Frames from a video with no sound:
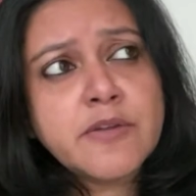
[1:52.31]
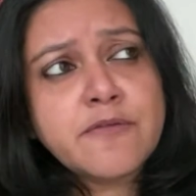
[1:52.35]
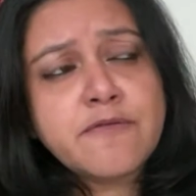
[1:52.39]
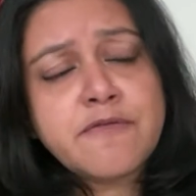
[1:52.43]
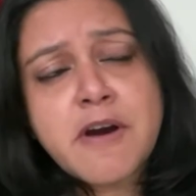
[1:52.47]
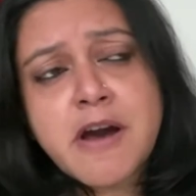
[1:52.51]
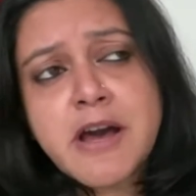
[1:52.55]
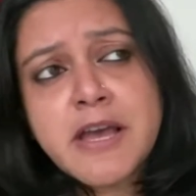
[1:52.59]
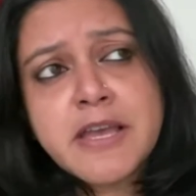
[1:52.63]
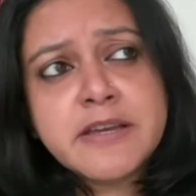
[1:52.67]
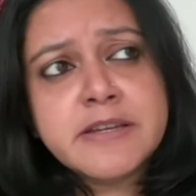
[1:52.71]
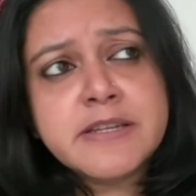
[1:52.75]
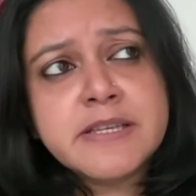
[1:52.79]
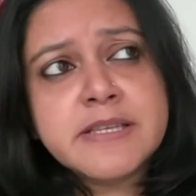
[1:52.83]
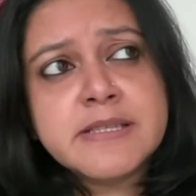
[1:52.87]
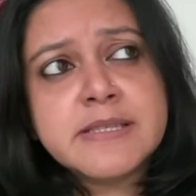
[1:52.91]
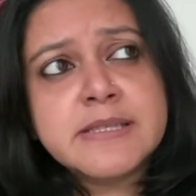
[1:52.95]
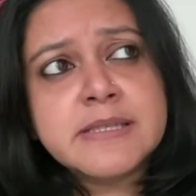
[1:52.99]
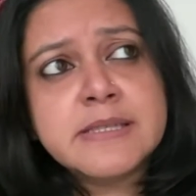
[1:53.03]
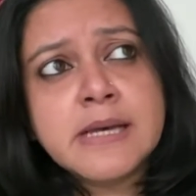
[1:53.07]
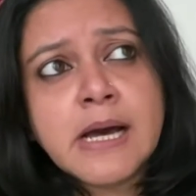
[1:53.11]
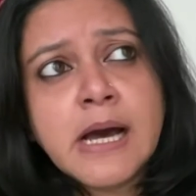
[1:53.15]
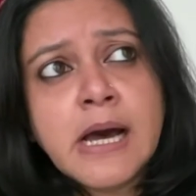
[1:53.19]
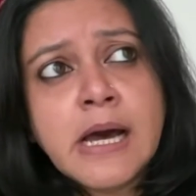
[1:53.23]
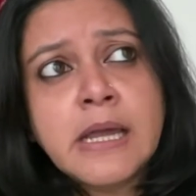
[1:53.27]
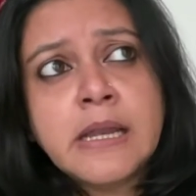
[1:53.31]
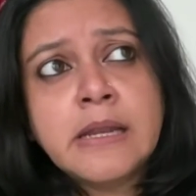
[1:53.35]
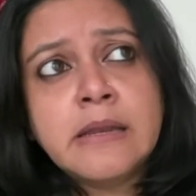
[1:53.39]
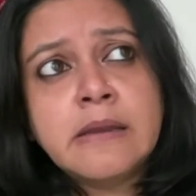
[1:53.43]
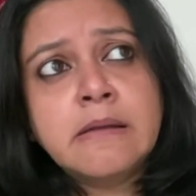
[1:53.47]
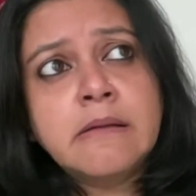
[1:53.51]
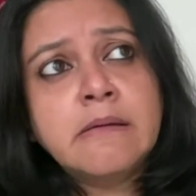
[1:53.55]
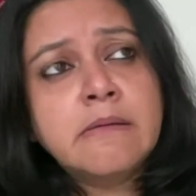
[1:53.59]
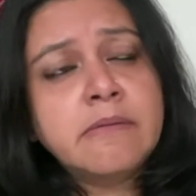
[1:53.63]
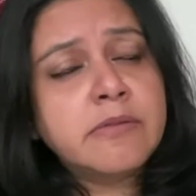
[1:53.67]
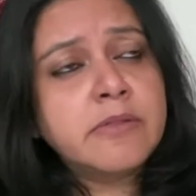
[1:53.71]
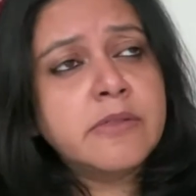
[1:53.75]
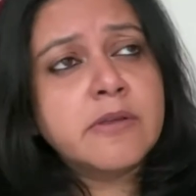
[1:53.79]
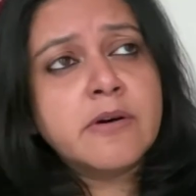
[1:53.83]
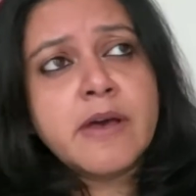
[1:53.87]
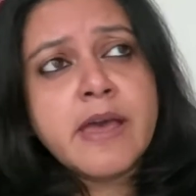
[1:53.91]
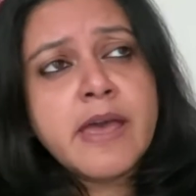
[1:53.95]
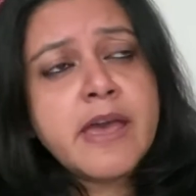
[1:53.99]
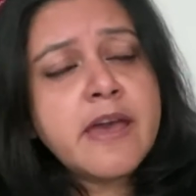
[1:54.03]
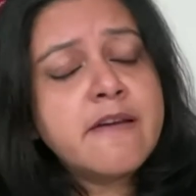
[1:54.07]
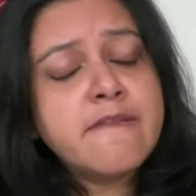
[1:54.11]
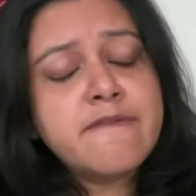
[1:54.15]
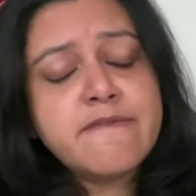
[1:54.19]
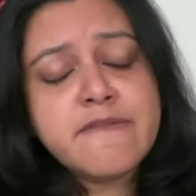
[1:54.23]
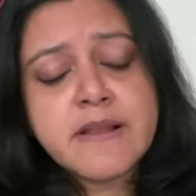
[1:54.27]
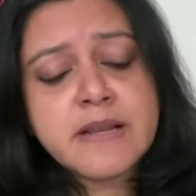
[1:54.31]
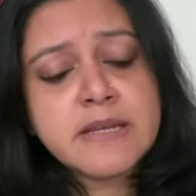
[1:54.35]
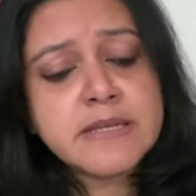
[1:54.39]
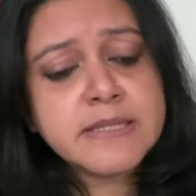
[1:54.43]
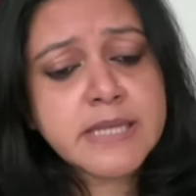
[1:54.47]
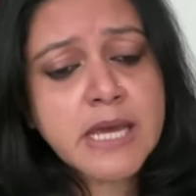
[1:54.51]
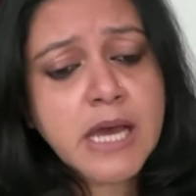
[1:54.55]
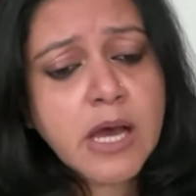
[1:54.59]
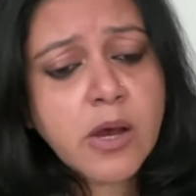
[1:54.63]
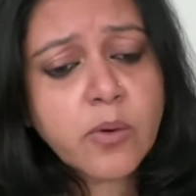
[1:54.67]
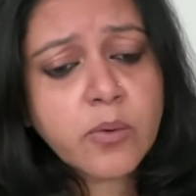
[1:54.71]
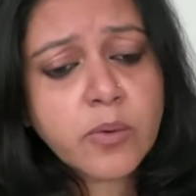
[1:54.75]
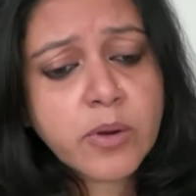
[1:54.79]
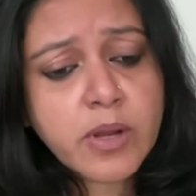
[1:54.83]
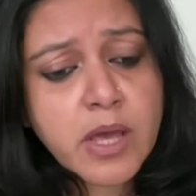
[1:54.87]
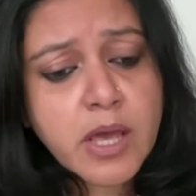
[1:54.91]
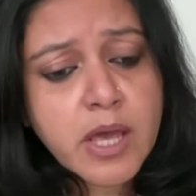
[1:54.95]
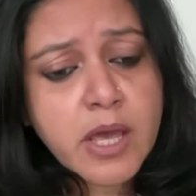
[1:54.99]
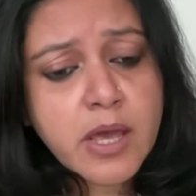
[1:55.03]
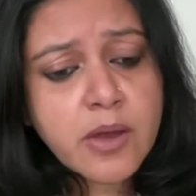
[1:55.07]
fired his gun, the hare fell down.